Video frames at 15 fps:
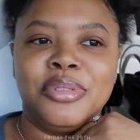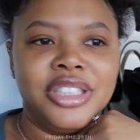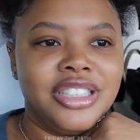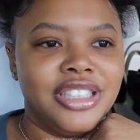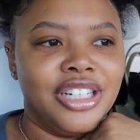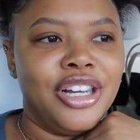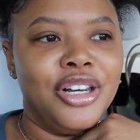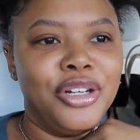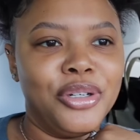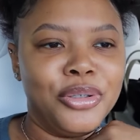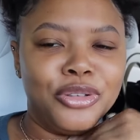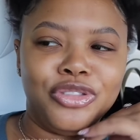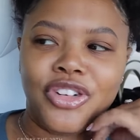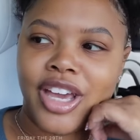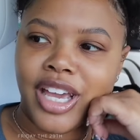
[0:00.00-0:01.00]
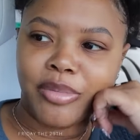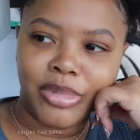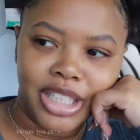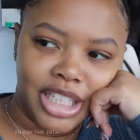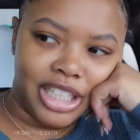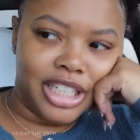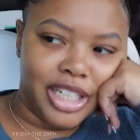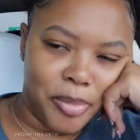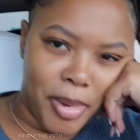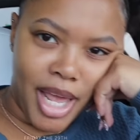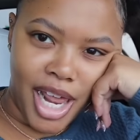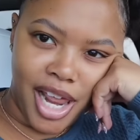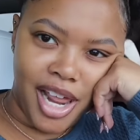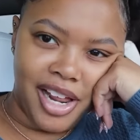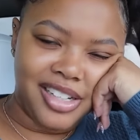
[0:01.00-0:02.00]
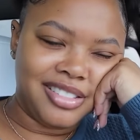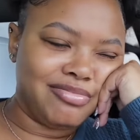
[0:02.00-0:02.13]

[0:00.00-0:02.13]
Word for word: with the whole family in the back.